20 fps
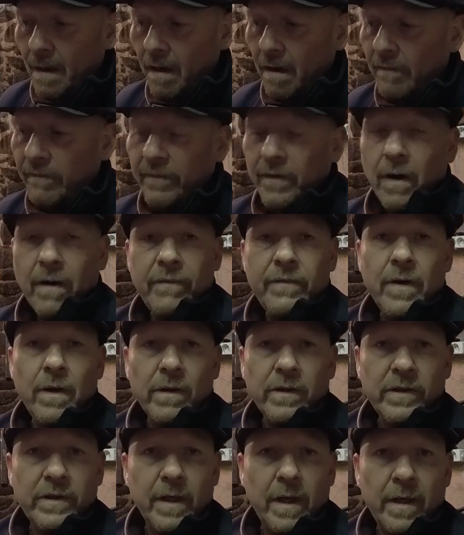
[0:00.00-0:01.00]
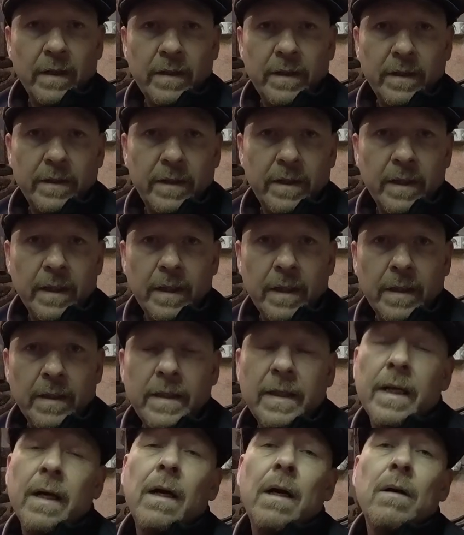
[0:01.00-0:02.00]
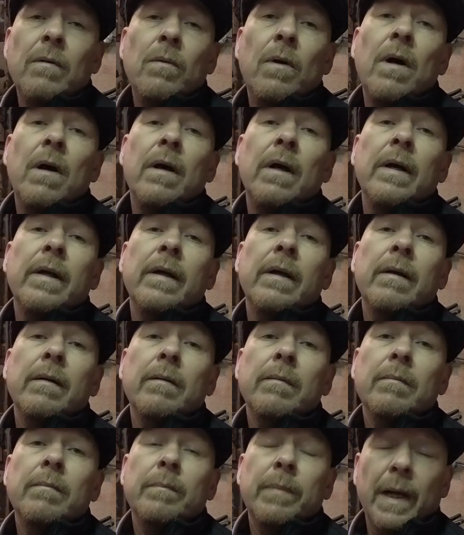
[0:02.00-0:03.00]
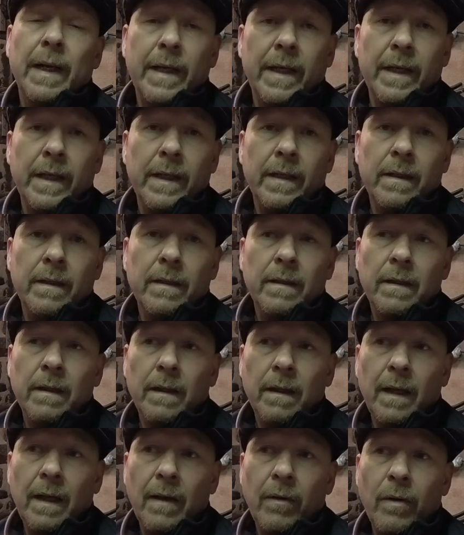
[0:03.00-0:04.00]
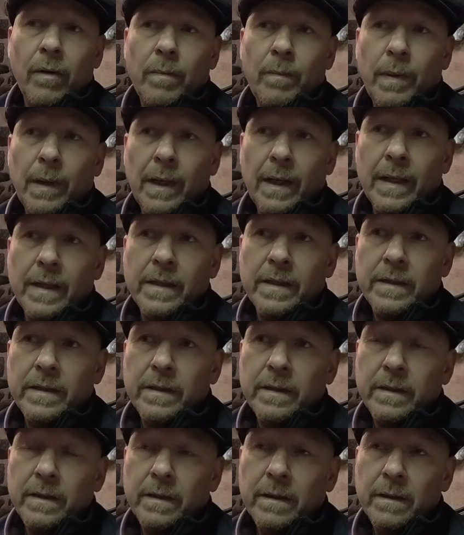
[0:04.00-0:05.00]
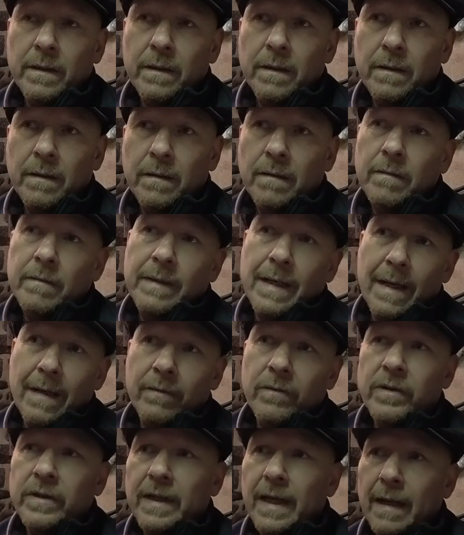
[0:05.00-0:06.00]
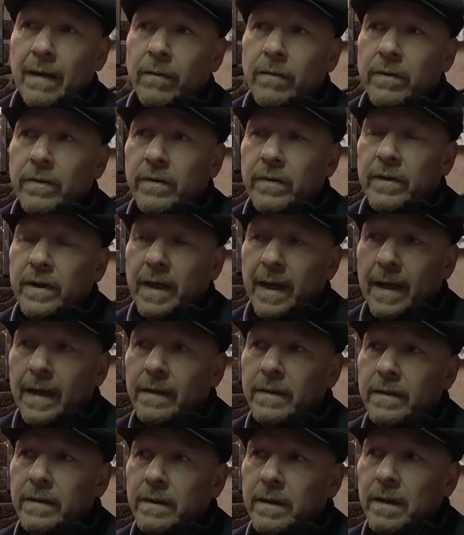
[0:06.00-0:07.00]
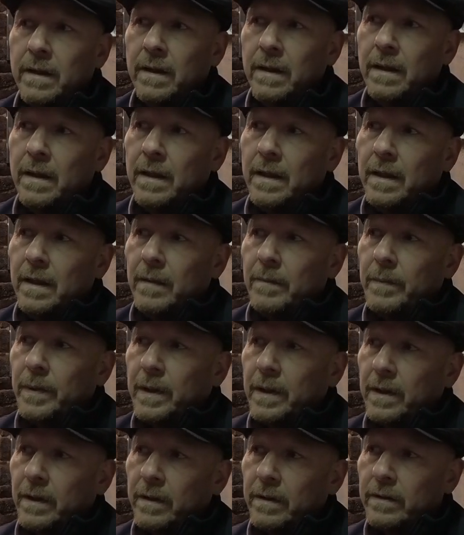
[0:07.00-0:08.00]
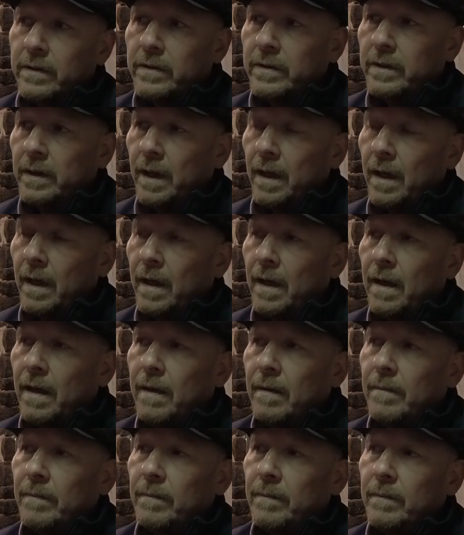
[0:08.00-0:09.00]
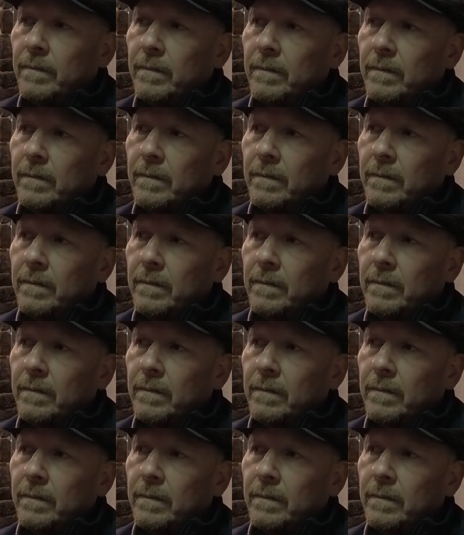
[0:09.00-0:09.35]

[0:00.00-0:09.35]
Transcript: I've, I've not started the DIY back in our place down south yet because um,